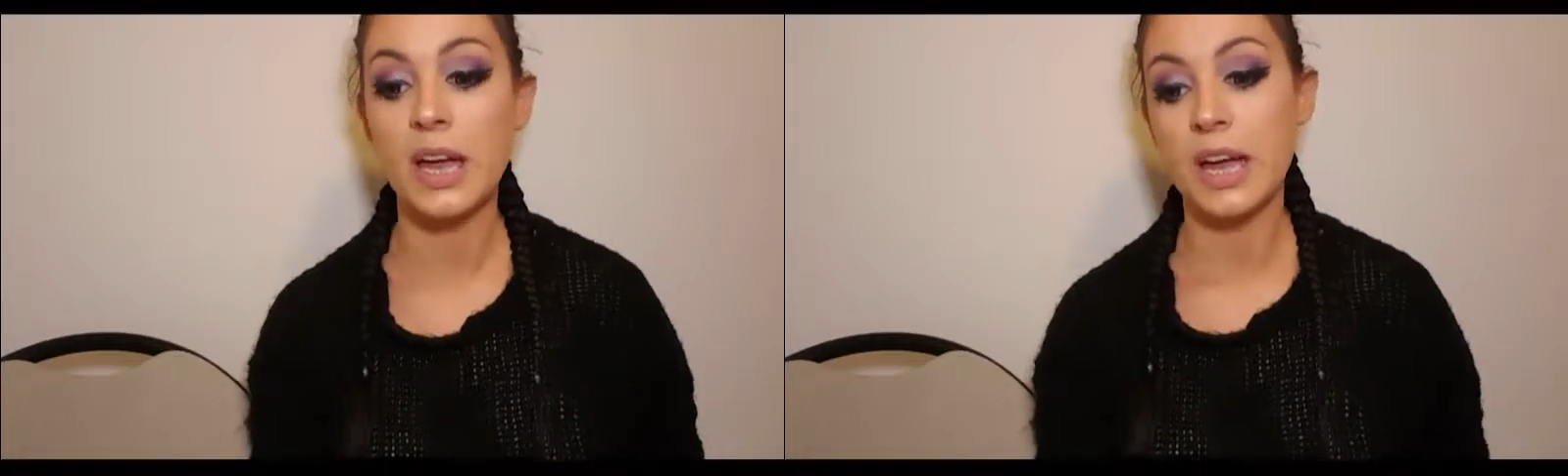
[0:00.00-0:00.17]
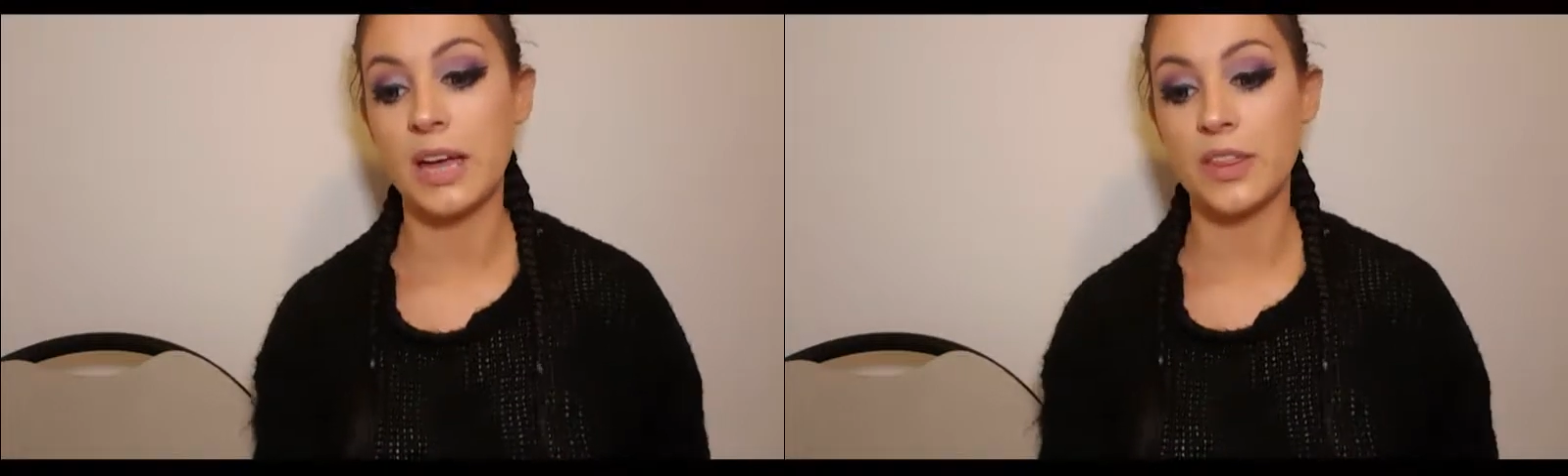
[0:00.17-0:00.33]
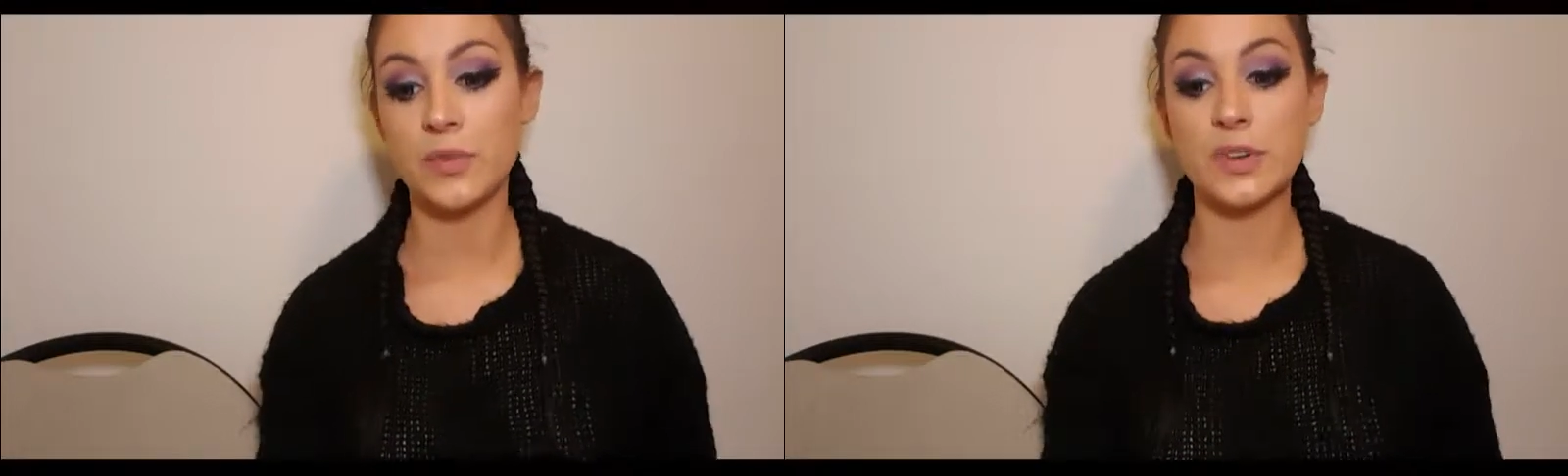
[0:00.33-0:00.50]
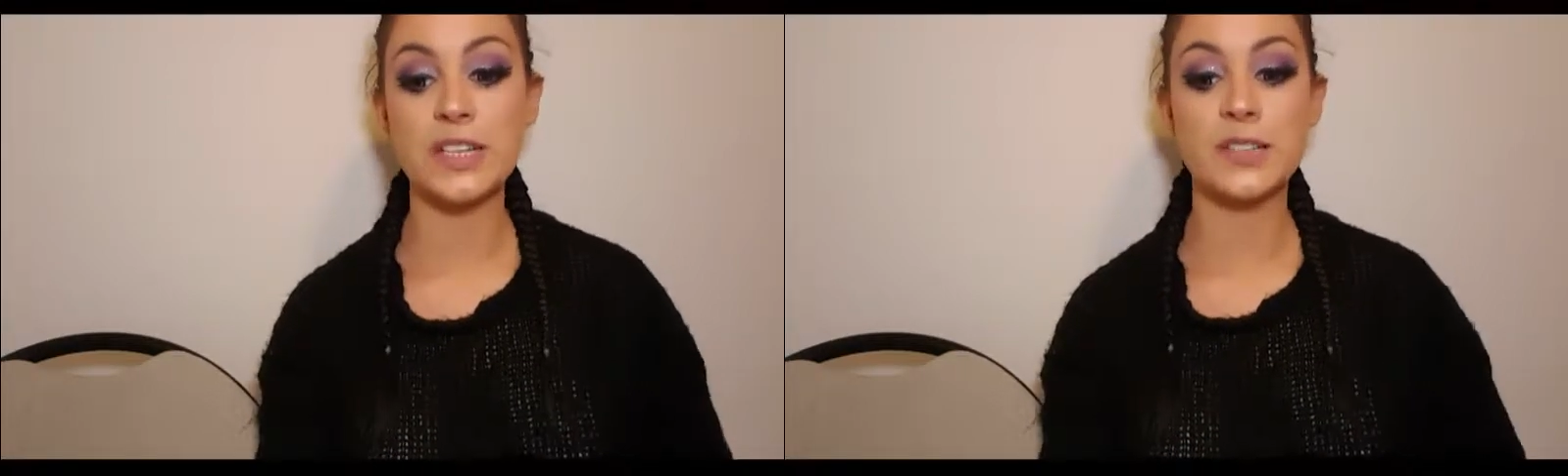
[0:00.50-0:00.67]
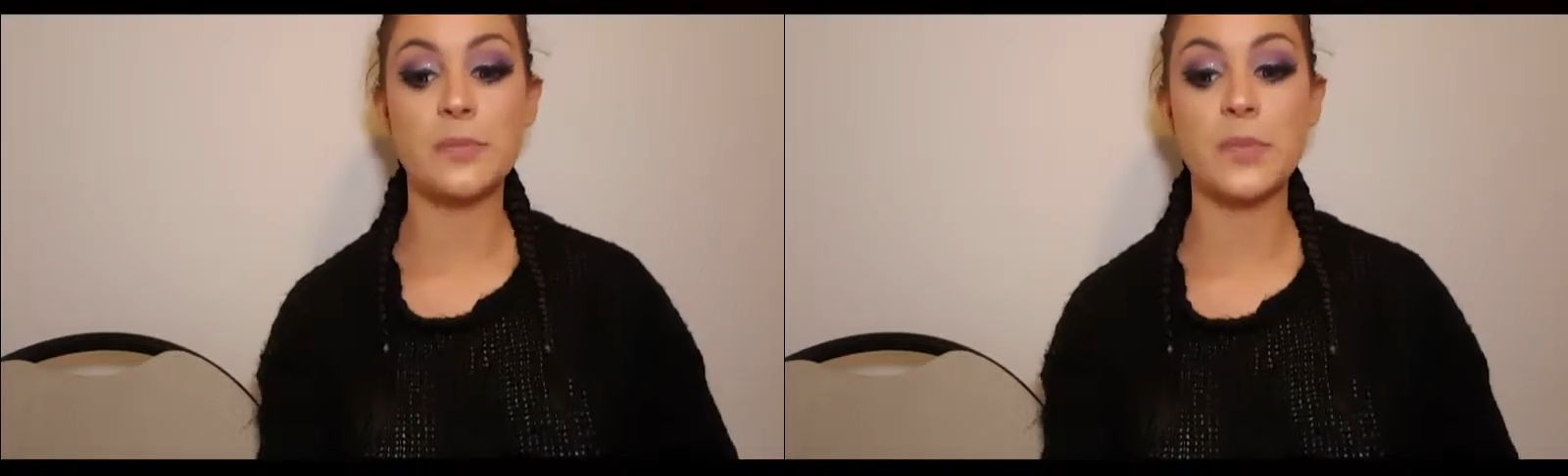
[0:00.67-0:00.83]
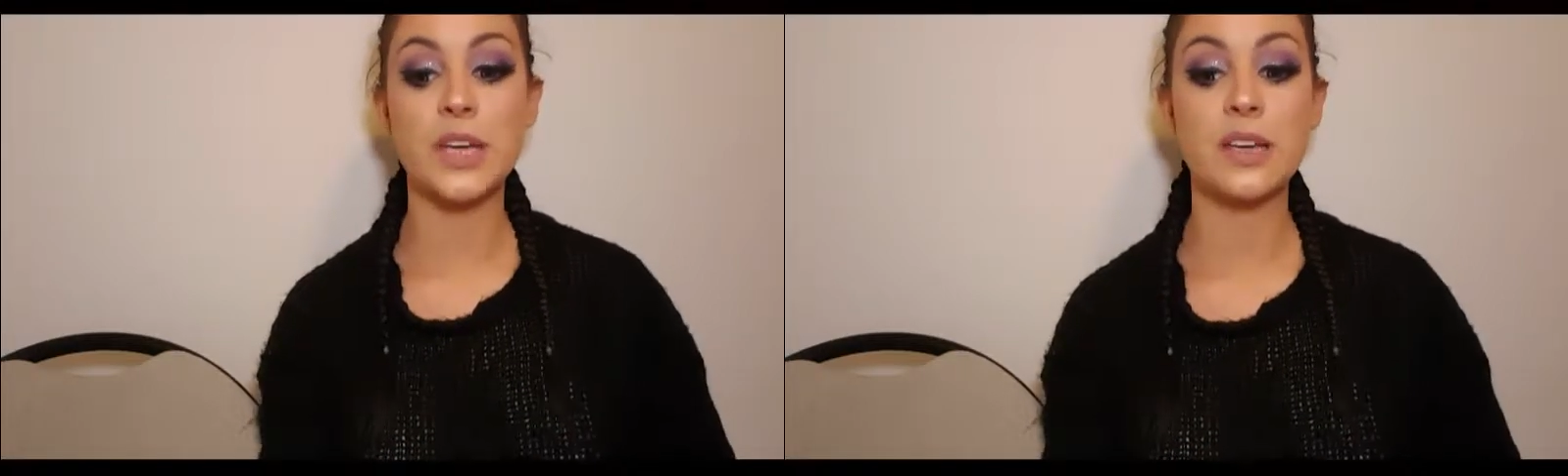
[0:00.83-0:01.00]
And the
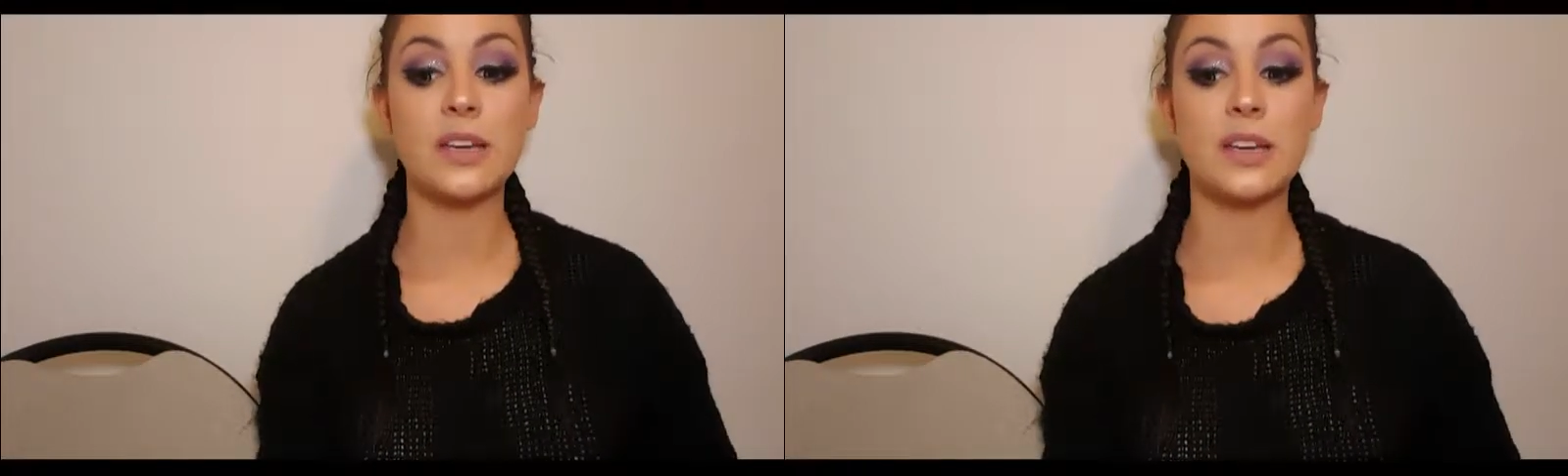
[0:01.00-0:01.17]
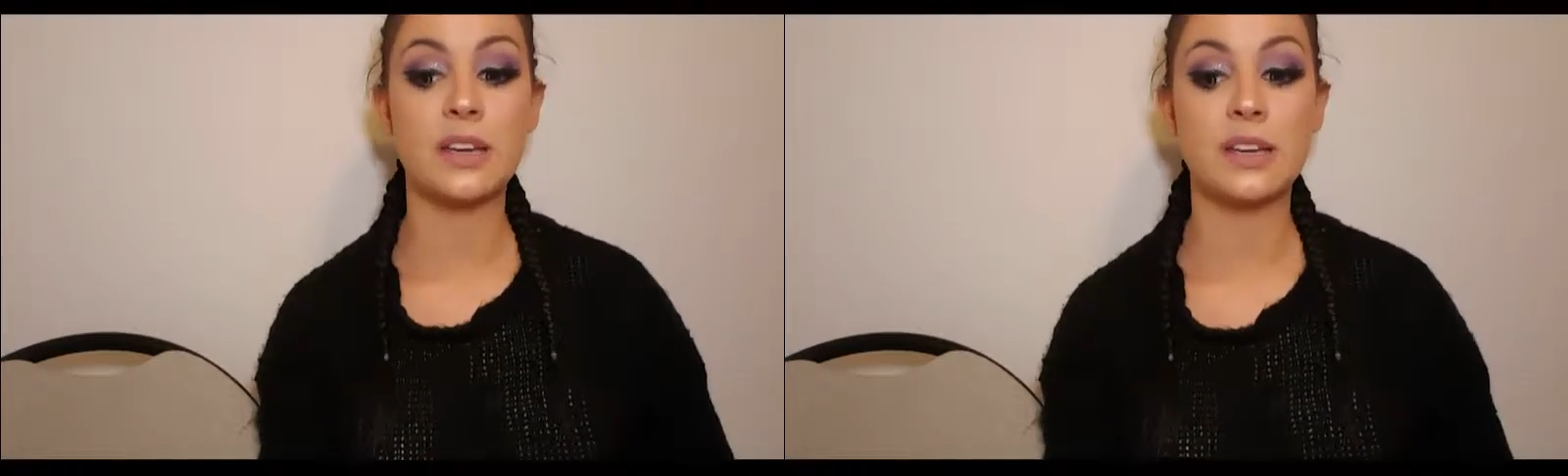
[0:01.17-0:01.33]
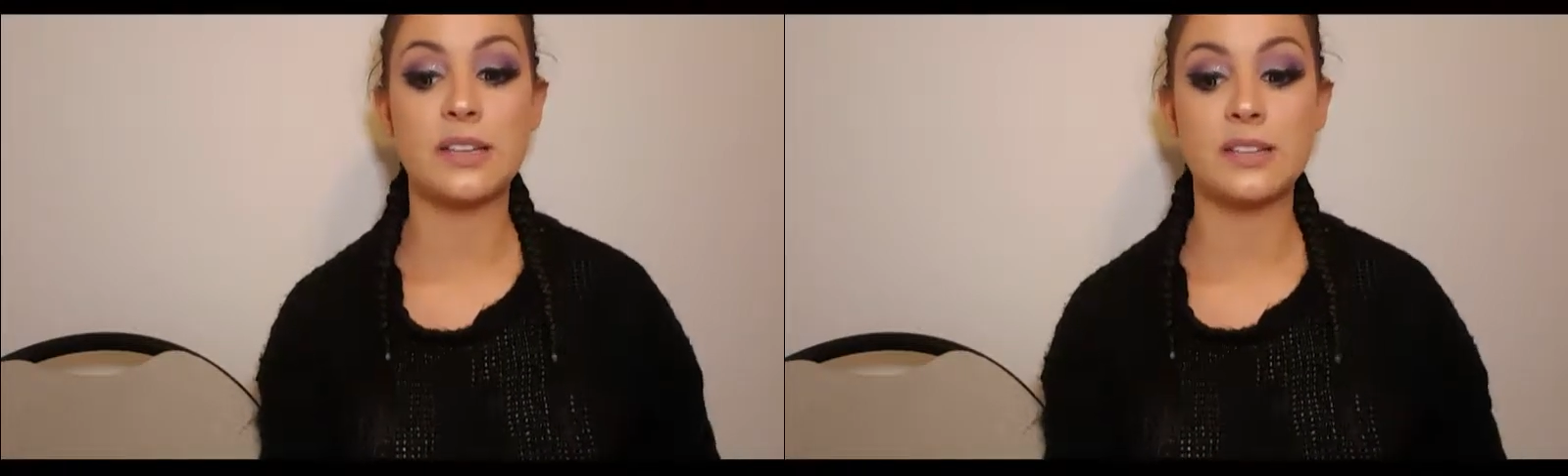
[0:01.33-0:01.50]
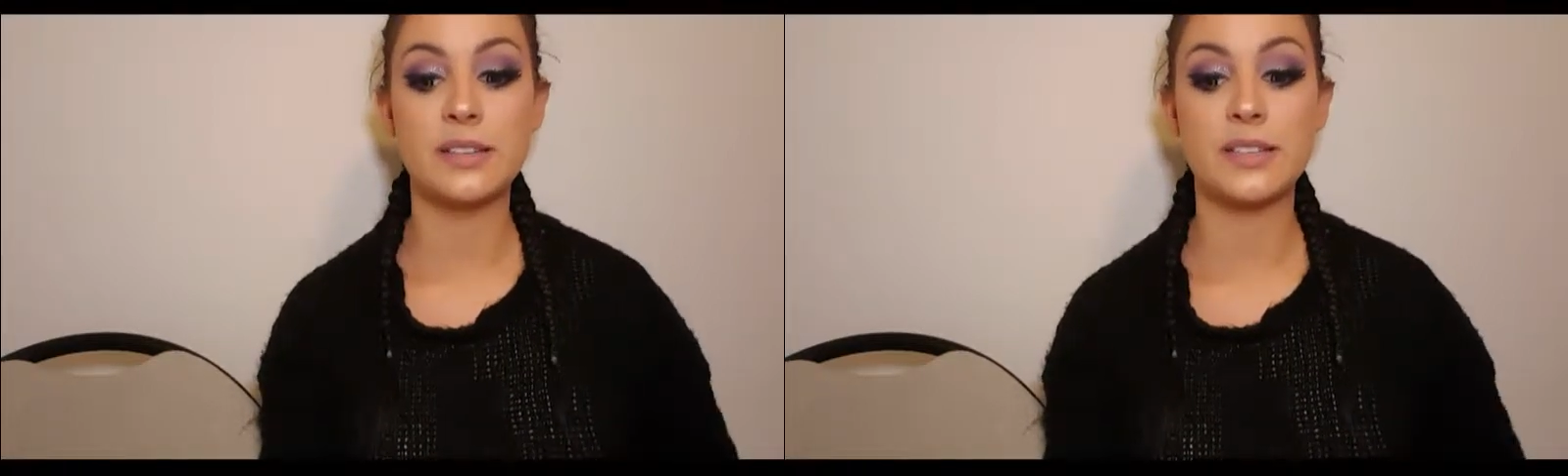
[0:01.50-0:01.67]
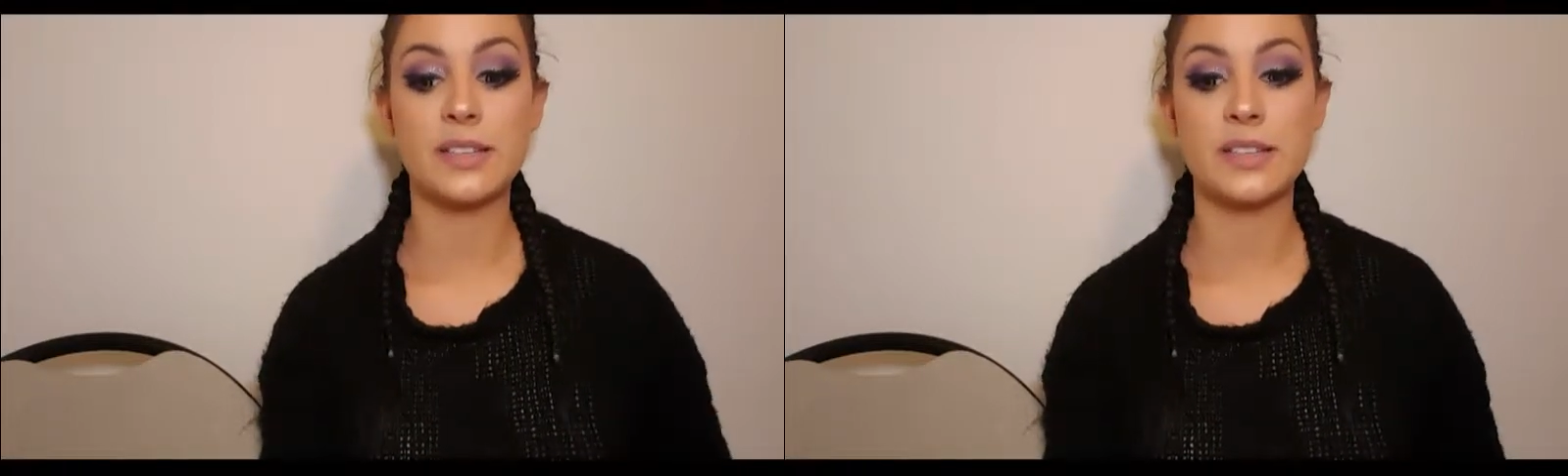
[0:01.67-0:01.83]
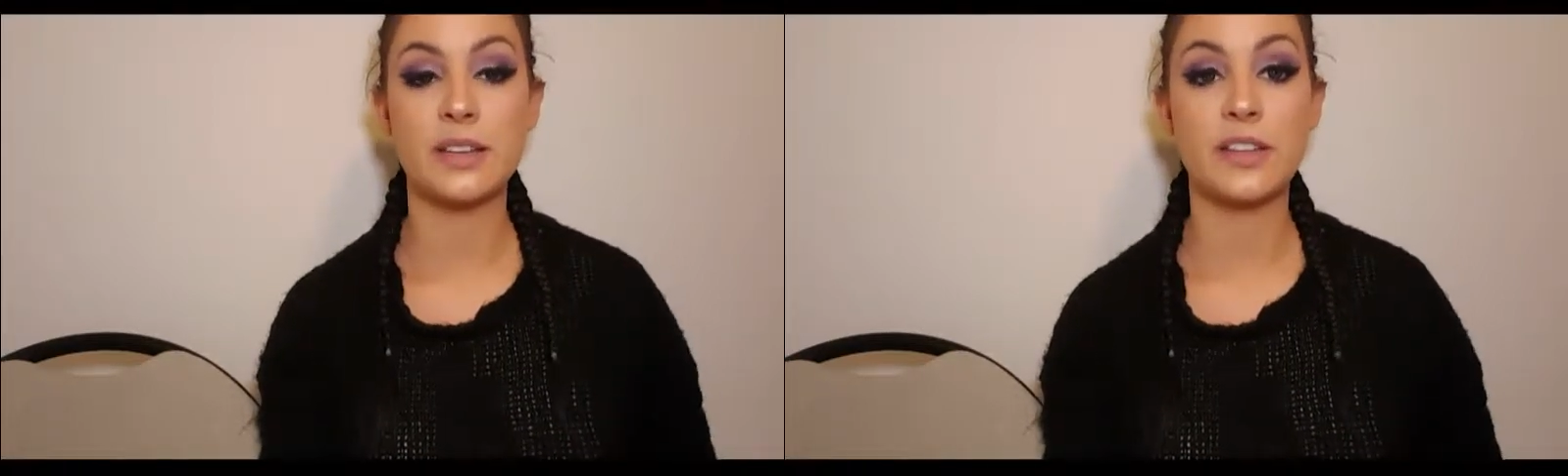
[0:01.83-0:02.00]
reason being is